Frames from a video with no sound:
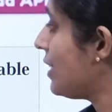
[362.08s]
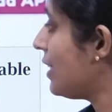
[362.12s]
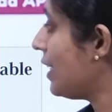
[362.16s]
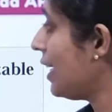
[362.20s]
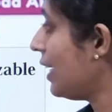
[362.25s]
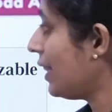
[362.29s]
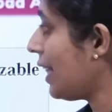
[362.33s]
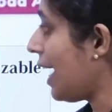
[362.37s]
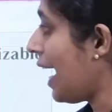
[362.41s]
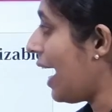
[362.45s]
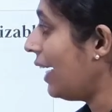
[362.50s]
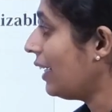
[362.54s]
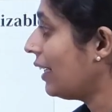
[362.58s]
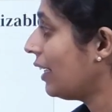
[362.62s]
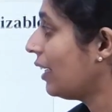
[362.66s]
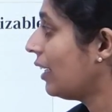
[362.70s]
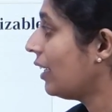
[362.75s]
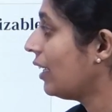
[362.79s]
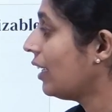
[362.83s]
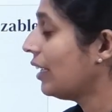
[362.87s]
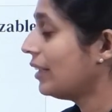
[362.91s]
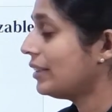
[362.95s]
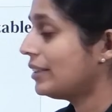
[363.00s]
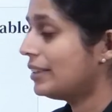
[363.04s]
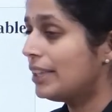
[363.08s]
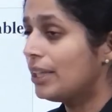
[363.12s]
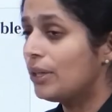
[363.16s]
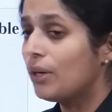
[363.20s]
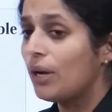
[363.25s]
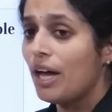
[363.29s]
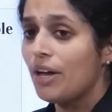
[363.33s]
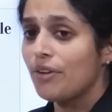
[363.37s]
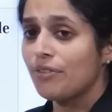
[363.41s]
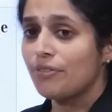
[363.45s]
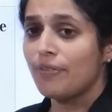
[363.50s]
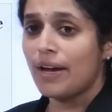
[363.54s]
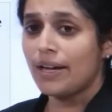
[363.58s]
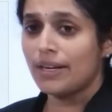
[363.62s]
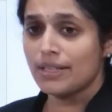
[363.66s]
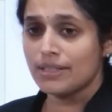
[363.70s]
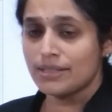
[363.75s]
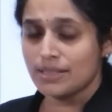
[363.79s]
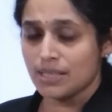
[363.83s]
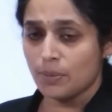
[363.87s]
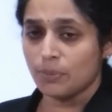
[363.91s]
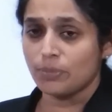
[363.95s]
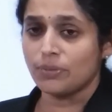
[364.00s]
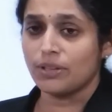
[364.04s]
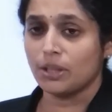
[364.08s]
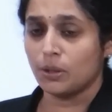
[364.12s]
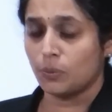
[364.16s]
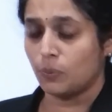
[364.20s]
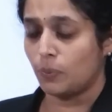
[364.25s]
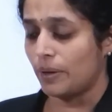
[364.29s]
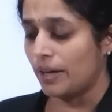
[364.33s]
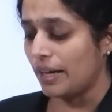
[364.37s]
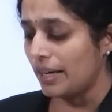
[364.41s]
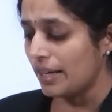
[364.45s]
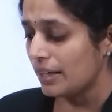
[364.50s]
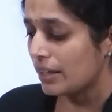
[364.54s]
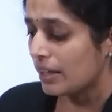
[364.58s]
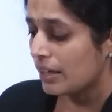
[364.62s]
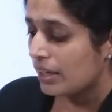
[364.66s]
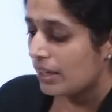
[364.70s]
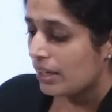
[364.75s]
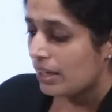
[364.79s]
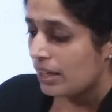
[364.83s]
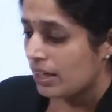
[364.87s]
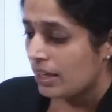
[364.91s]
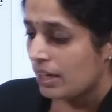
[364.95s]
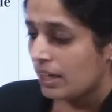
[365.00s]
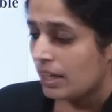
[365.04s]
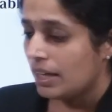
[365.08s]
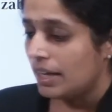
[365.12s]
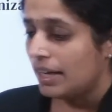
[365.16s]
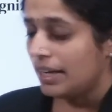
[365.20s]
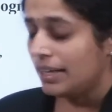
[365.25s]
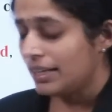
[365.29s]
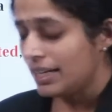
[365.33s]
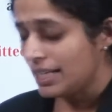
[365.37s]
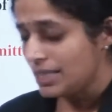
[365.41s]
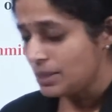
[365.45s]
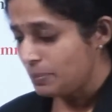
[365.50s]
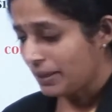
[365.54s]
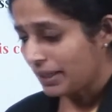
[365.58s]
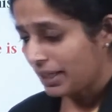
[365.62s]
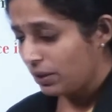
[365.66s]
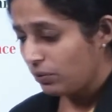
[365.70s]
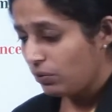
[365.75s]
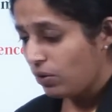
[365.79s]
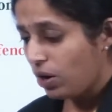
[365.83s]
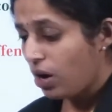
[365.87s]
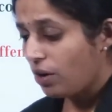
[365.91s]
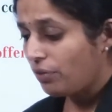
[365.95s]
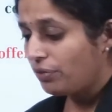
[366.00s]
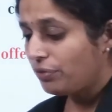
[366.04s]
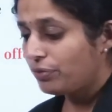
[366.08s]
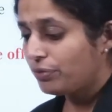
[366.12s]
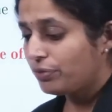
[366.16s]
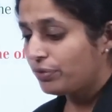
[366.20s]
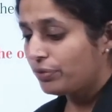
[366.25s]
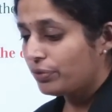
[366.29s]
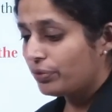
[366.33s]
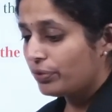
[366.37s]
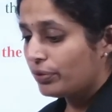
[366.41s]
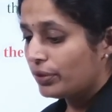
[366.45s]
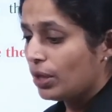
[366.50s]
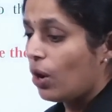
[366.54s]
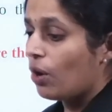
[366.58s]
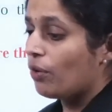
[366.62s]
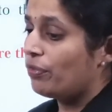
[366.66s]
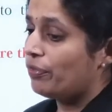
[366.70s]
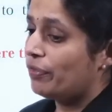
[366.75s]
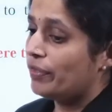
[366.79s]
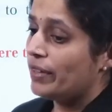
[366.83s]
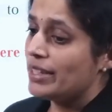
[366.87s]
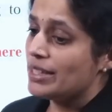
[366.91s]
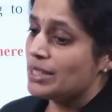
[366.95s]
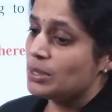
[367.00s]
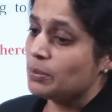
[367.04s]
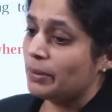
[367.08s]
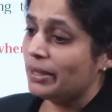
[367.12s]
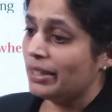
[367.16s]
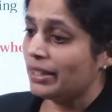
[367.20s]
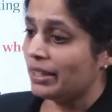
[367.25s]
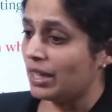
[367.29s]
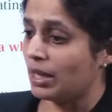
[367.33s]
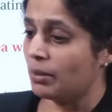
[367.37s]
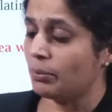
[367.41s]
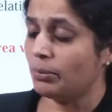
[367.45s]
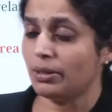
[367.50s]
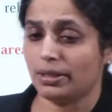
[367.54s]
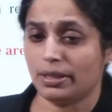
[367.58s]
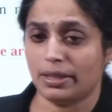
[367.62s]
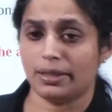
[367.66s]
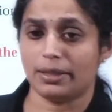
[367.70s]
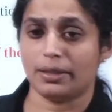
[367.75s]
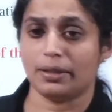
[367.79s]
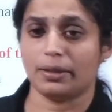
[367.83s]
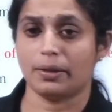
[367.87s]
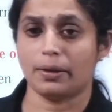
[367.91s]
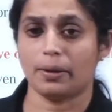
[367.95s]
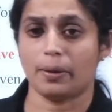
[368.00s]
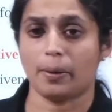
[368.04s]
say that zero FIR is something where, irrespective of the offence being committed,